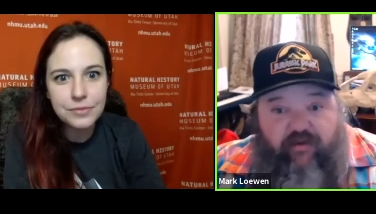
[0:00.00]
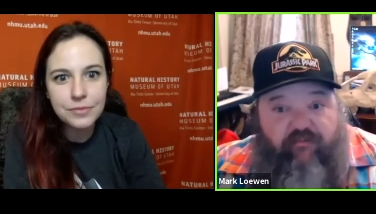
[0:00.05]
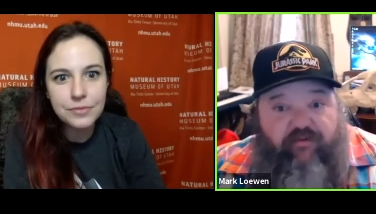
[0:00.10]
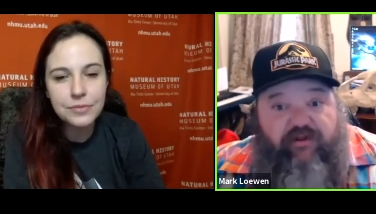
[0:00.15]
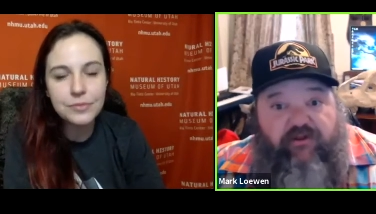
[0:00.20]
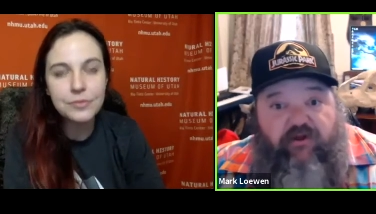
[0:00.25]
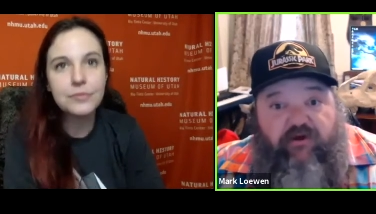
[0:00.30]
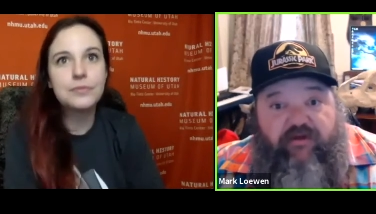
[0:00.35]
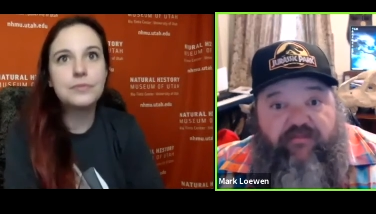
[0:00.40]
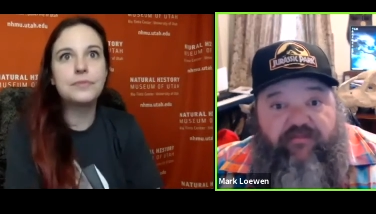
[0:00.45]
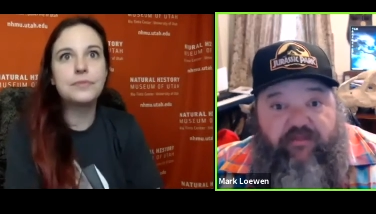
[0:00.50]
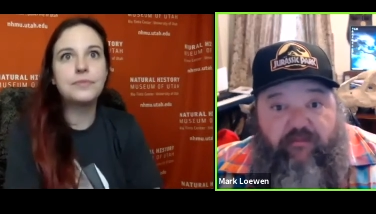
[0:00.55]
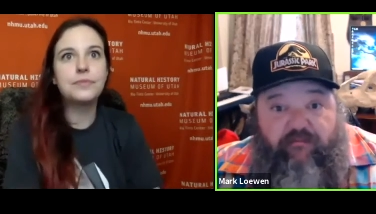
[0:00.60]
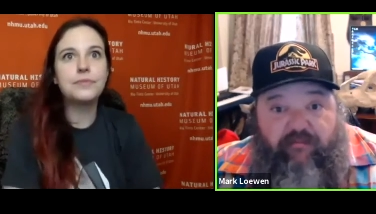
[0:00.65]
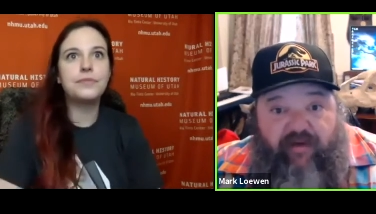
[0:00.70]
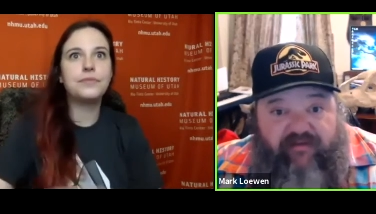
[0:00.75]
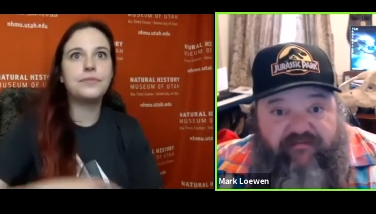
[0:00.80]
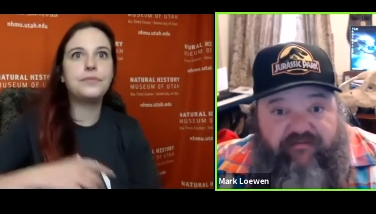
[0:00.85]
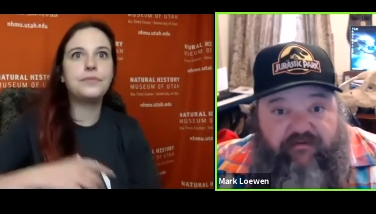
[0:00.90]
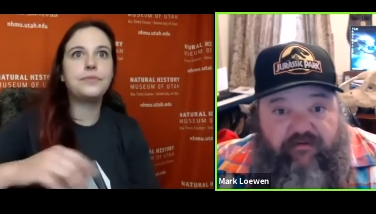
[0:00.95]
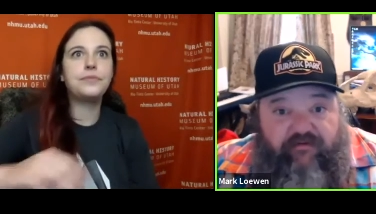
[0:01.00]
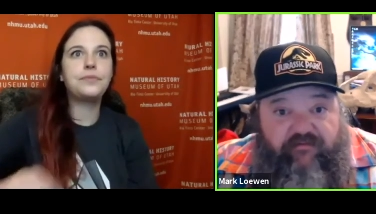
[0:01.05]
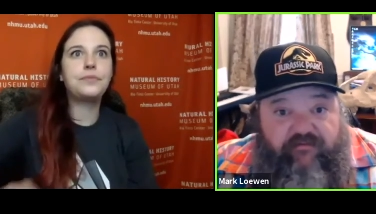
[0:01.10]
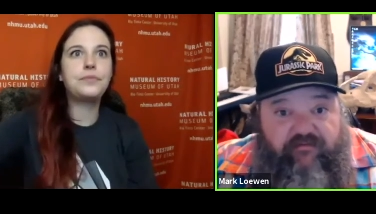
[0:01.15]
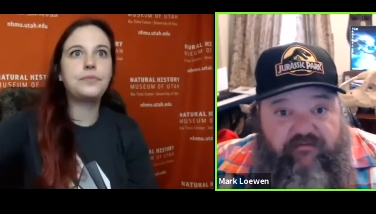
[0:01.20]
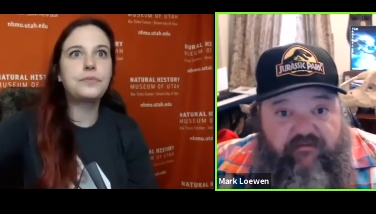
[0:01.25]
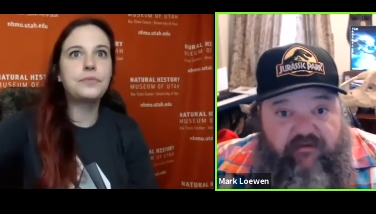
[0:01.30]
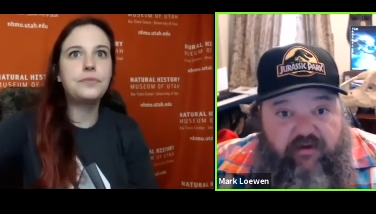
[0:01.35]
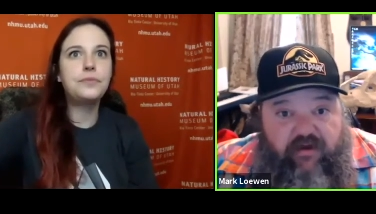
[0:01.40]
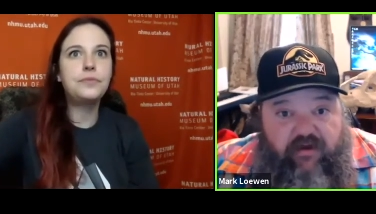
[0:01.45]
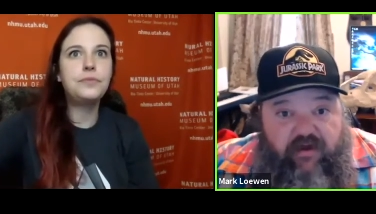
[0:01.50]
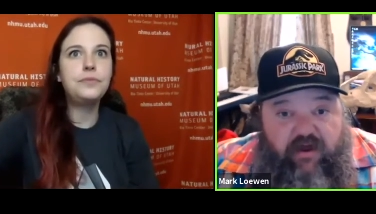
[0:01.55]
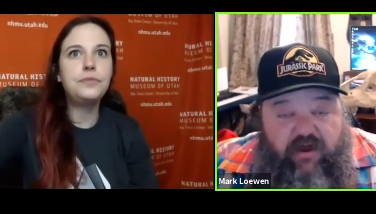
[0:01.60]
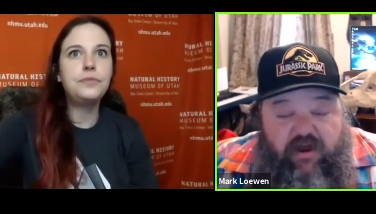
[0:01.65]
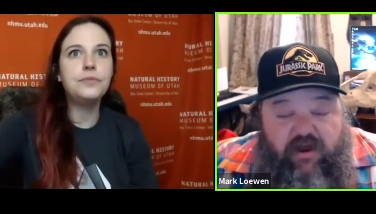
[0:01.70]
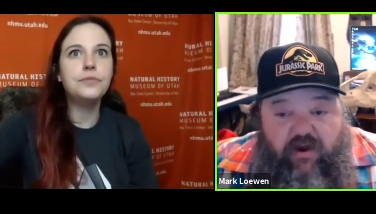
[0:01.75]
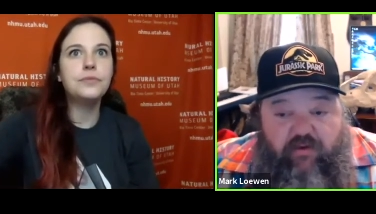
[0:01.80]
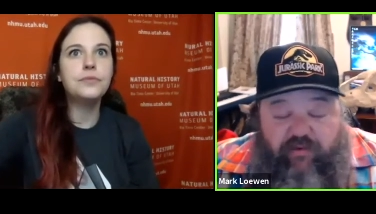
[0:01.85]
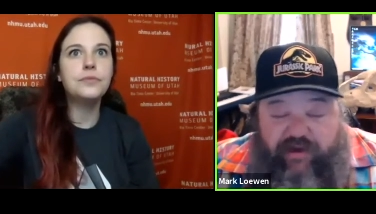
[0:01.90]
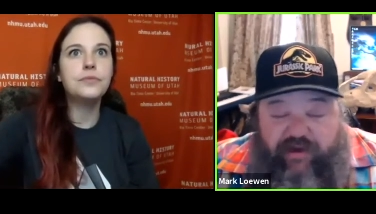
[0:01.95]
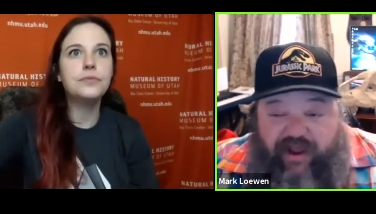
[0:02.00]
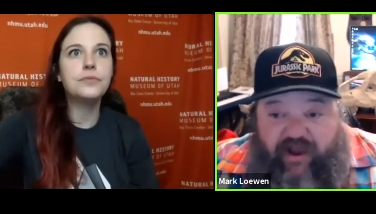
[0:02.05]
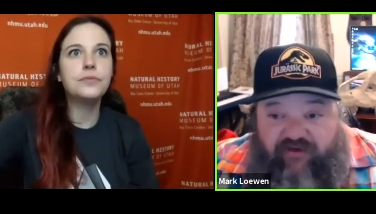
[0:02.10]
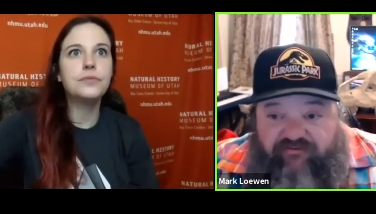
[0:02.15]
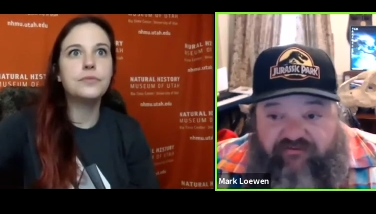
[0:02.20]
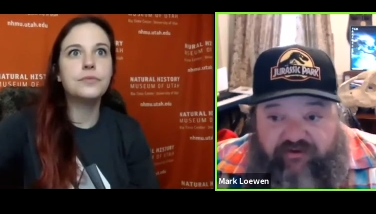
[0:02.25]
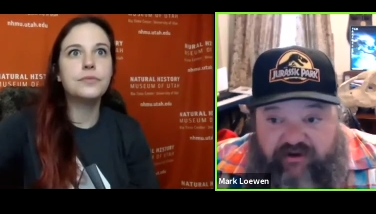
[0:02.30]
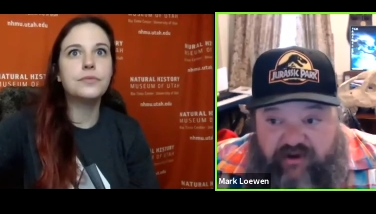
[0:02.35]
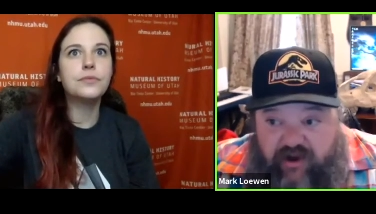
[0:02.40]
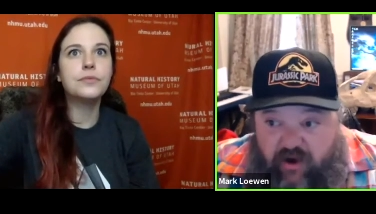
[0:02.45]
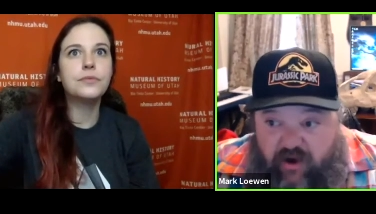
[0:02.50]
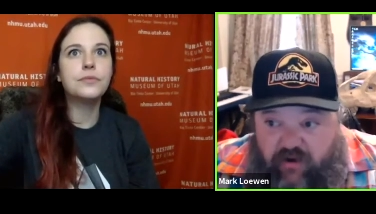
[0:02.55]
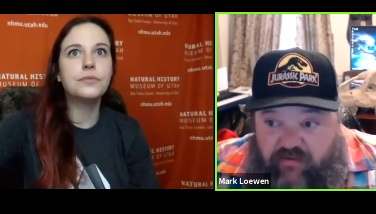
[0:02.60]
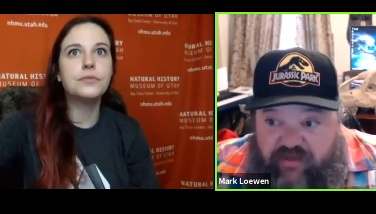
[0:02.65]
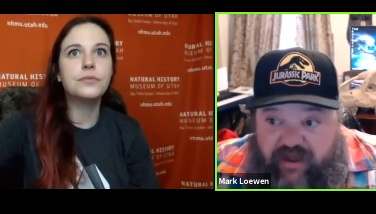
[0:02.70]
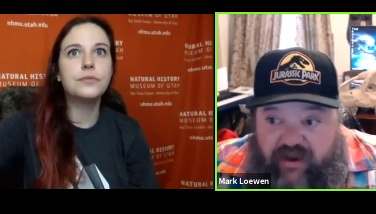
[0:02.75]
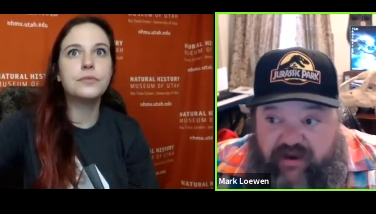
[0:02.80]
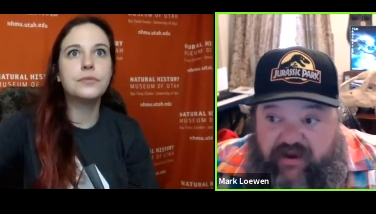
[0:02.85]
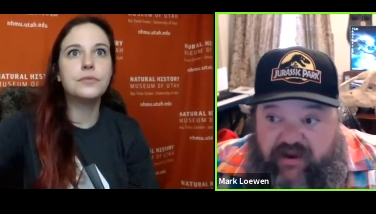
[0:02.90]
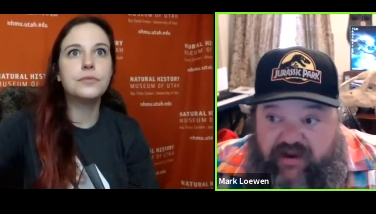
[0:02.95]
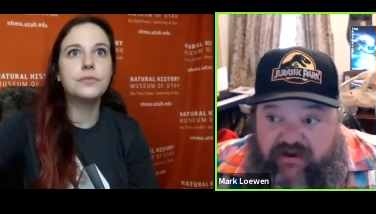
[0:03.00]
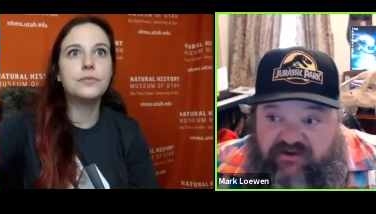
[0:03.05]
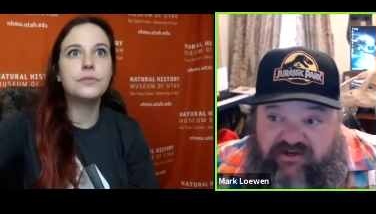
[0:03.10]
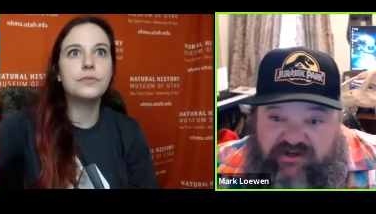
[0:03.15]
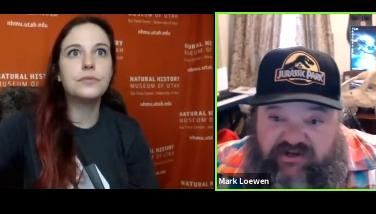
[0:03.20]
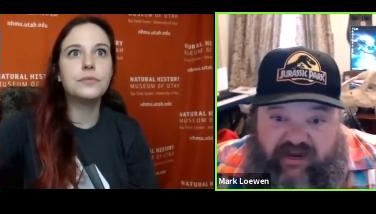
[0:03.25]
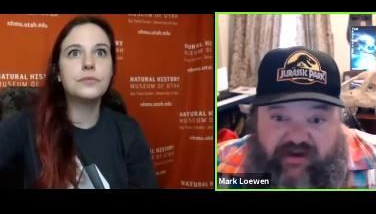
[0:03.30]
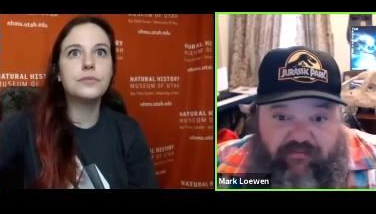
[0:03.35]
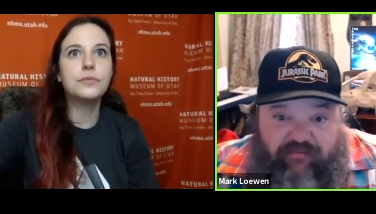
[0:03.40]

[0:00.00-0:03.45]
Speaker 1: and we look at the muscles. We actually know that T